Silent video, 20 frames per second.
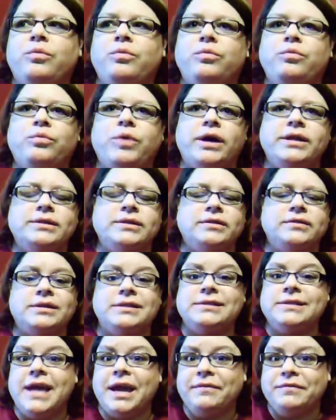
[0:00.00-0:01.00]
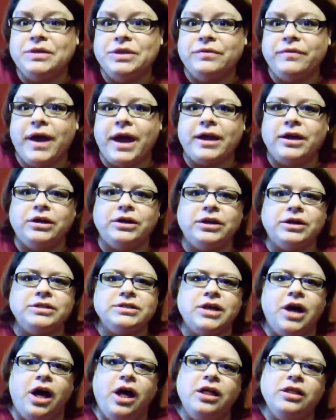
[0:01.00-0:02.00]
what the safety
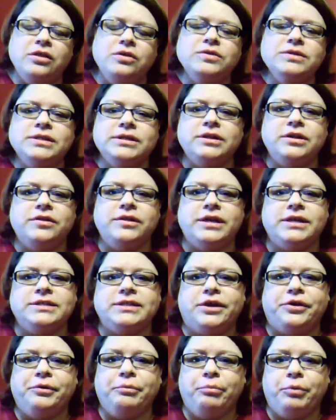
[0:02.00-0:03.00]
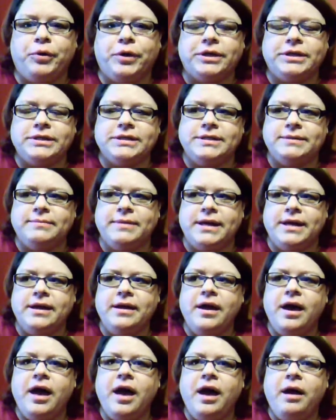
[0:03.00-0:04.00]
records, all those little things that are important to
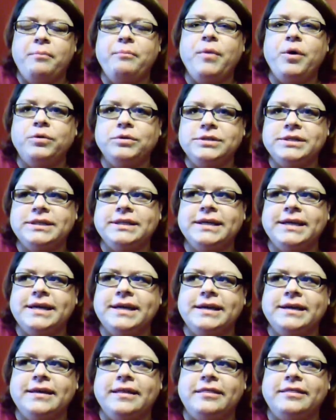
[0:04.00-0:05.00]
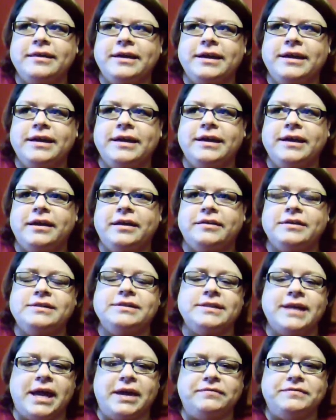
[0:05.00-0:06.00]
me. Mostly the
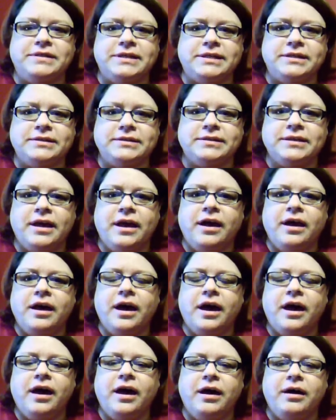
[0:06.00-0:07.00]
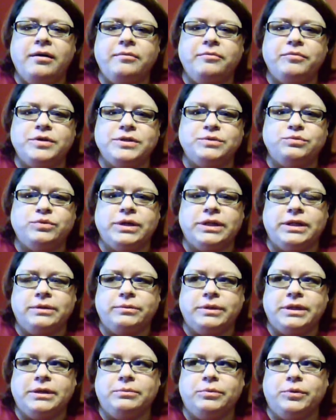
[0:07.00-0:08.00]
safeties was really,
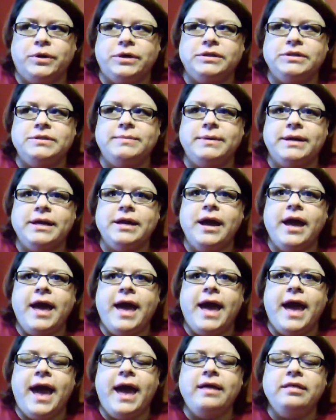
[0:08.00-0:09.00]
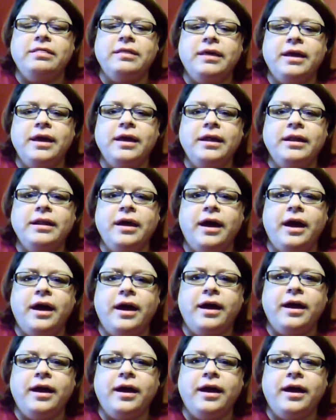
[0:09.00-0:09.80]
really important to me. And then